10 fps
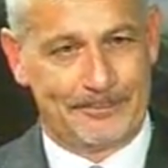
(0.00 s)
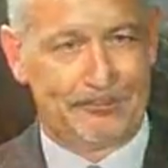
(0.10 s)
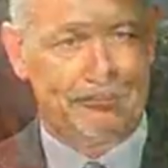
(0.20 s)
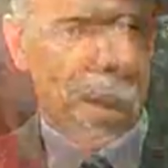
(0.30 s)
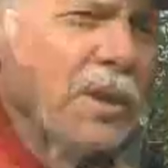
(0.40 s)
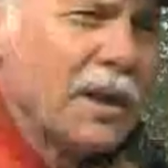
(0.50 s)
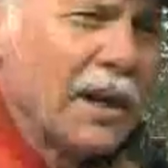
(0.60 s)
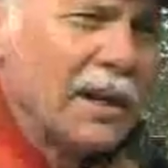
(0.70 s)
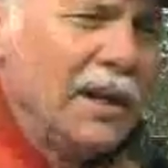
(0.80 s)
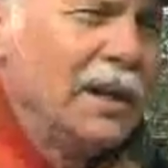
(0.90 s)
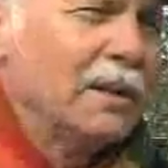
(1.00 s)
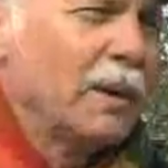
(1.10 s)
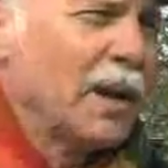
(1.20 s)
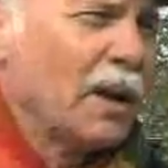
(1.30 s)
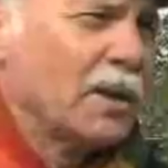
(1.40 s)
So on the day here,
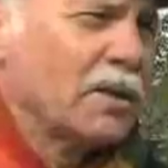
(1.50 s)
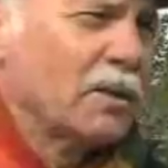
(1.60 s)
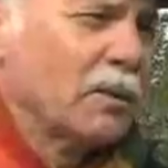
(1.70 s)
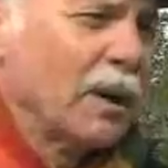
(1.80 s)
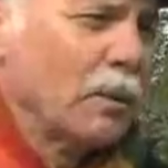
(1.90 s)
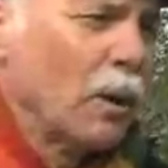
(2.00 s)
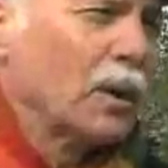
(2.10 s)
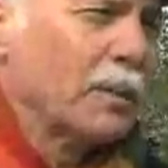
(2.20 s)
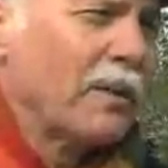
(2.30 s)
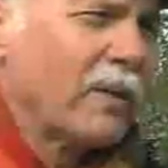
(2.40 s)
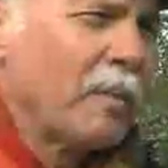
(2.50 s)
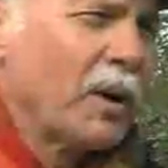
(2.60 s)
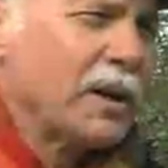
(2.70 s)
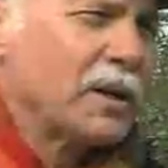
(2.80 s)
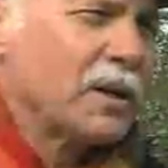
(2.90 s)
we're going to welcome
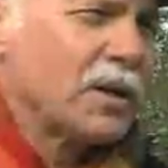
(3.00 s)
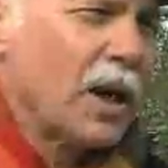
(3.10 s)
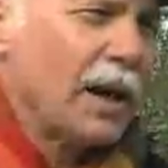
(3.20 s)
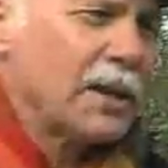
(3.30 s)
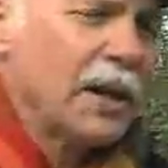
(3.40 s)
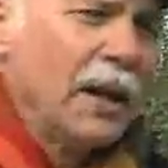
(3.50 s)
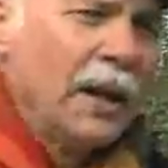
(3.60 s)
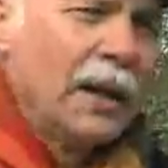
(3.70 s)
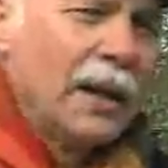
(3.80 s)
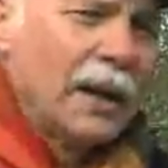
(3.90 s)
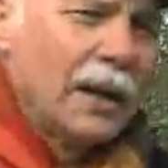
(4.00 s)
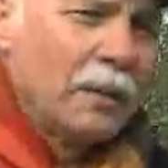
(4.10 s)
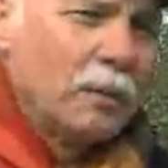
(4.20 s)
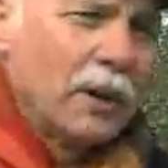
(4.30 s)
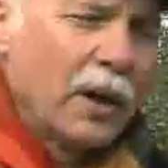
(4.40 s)
everybody to the site.
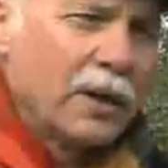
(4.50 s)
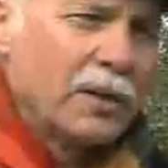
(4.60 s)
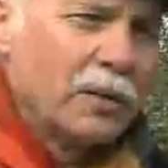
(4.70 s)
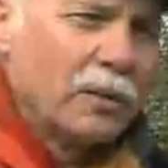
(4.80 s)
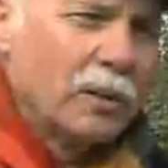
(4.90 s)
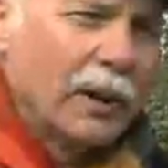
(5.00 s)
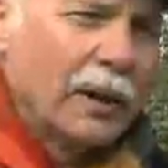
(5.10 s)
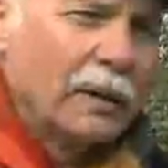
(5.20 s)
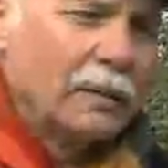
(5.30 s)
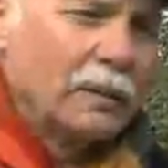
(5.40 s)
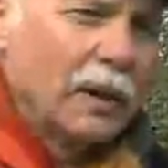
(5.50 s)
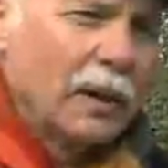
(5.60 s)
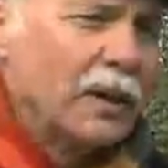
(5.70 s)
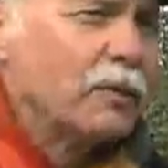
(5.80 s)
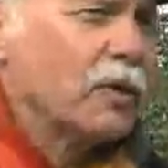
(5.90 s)
We're going
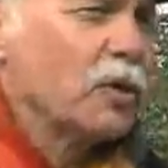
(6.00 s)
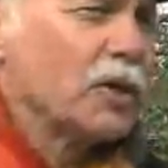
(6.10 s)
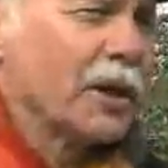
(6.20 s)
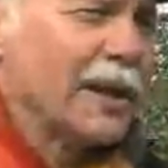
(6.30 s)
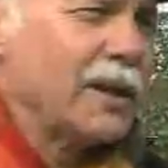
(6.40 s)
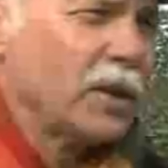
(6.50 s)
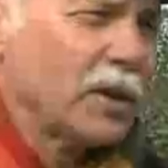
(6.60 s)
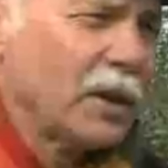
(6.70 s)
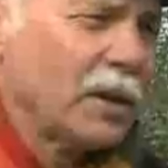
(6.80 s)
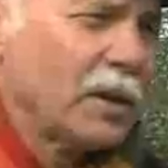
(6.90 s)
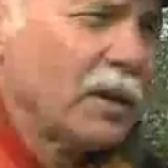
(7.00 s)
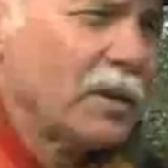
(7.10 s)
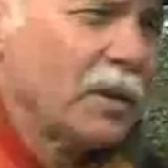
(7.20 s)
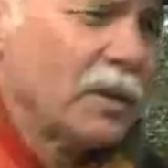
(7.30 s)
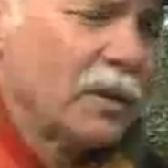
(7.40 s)
to introduce the legend to
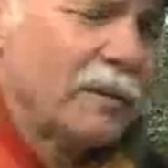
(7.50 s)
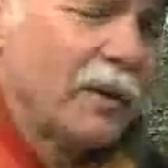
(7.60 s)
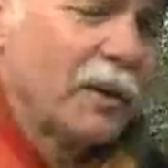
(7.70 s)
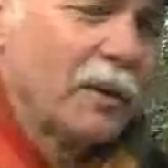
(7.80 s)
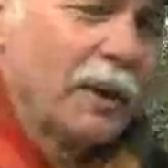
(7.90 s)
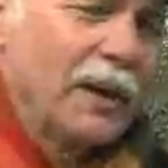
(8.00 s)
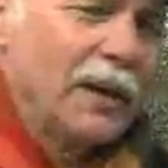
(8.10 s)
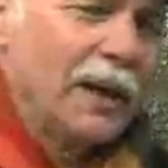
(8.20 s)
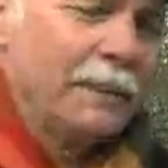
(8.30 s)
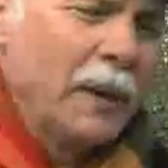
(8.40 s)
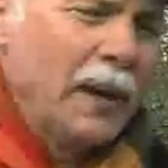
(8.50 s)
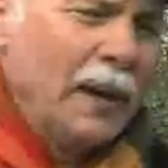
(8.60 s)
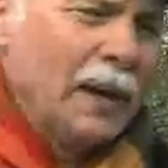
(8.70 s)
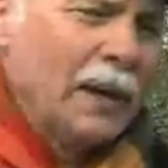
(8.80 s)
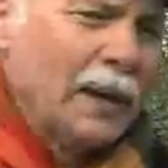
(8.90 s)
the folk who are here,
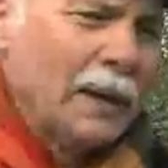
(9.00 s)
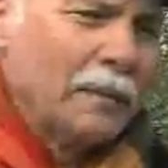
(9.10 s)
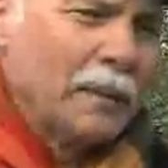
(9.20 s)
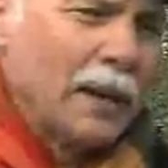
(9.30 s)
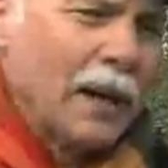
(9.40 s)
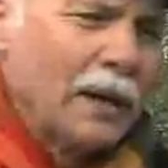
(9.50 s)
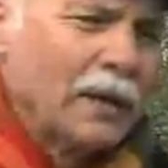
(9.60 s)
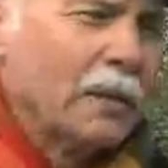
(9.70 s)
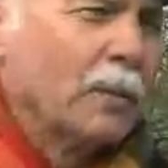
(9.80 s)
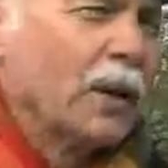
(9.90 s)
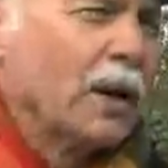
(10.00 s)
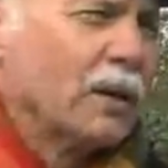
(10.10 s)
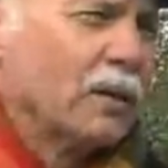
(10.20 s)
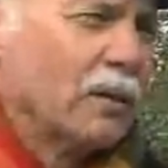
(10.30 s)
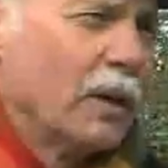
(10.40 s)
and then we're going
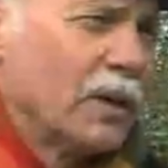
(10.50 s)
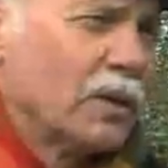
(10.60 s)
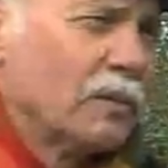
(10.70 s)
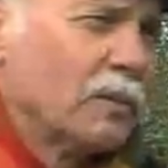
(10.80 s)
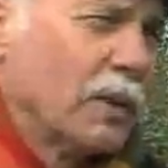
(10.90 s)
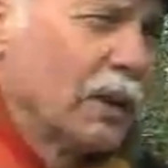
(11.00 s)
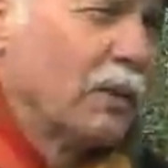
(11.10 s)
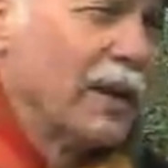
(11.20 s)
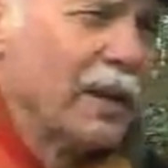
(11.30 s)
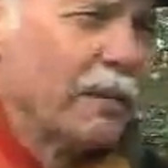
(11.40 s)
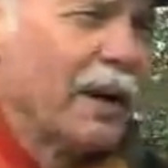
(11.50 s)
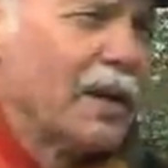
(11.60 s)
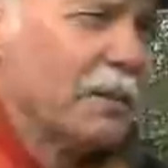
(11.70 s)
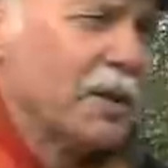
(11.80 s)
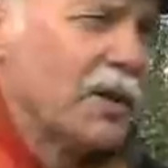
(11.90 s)
to agree the
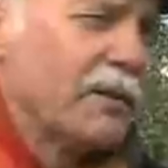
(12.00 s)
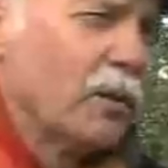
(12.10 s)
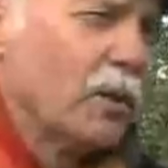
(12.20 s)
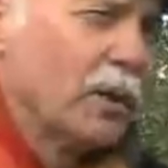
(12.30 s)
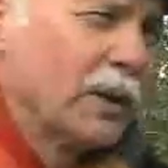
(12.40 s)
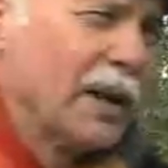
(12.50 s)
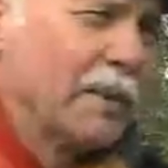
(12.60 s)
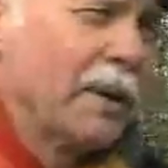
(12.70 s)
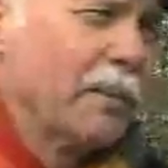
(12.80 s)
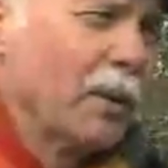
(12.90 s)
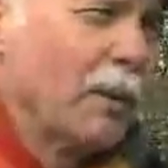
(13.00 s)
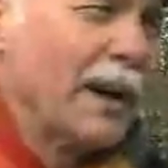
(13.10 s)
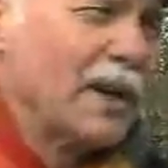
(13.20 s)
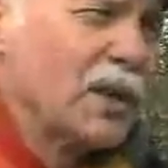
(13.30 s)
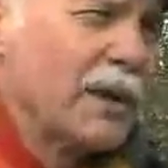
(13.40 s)
arrangements for getting people
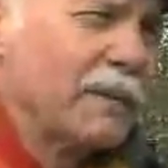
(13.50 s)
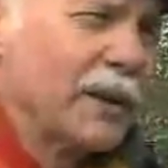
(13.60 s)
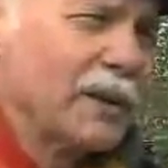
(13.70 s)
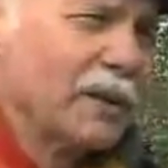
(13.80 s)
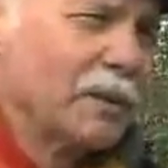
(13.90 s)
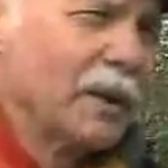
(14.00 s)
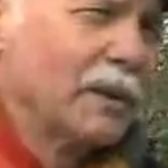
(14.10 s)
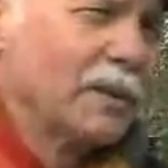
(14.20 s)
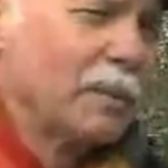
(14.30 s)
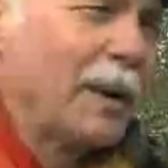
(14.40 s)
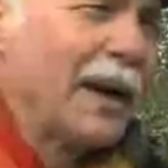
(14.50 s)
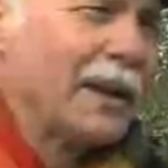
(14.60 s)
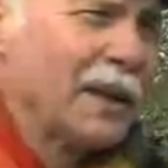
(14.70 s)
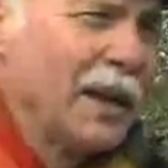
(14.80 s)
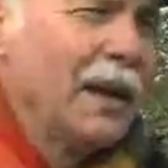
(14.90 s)
away safely to
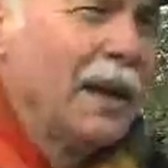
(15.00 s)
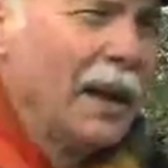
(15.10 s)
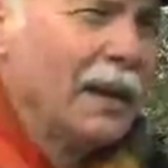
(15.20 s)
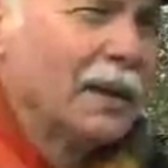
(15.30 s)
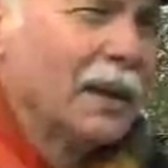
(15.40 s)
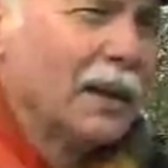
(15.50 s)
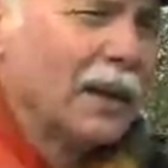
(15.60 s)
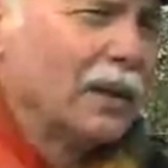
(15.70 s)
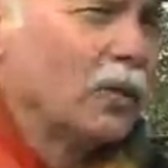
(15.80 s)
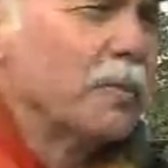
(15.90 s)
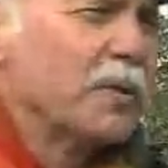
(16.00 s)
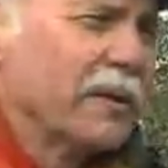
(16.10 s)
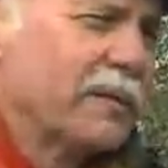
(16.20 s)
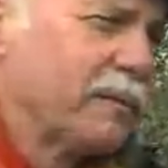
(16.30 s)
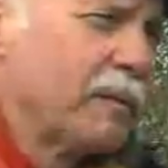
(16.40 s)
plant, and get groups
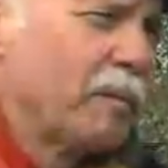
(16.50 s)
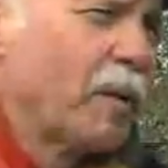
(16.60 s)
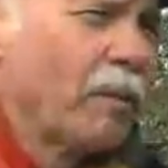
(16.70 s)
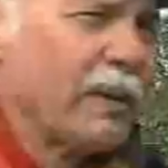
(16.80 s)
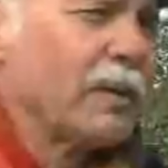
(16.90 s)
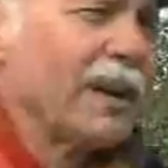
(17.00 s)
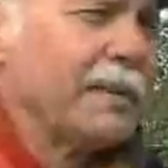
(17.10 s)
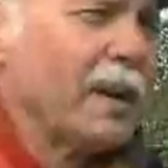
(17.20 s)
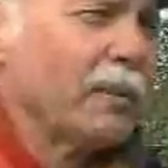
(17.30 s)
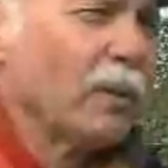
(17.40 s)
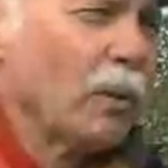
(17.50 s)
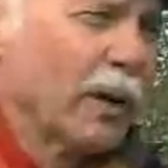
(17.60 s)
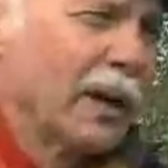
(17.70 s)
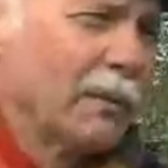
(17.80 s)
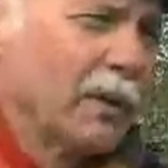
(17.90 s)
of probably 20 people
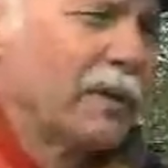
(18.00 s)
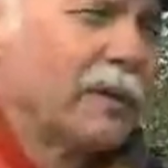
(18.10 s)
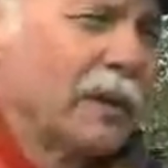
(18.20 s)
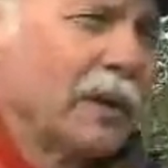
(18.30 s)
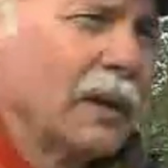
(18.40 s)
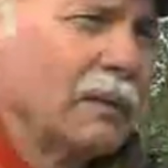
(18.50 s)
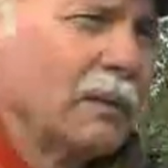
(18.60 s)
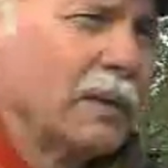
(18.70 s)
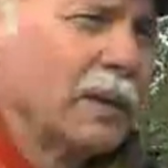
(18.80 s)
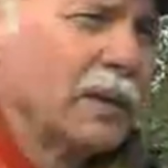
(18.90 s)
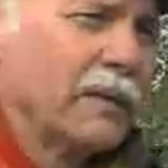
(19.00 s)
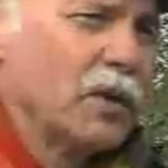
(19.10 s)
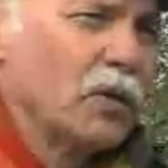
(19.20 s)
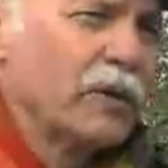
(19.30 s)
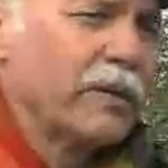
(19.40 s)
working with
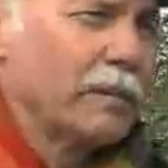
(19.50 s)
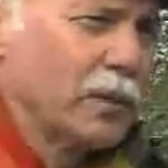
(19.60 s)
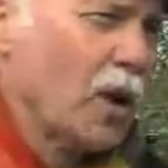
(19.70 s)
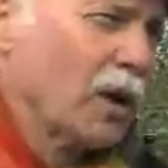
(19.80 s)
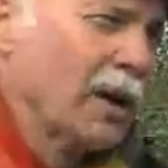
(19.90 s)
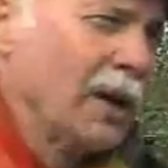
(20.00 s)
individuals from DOC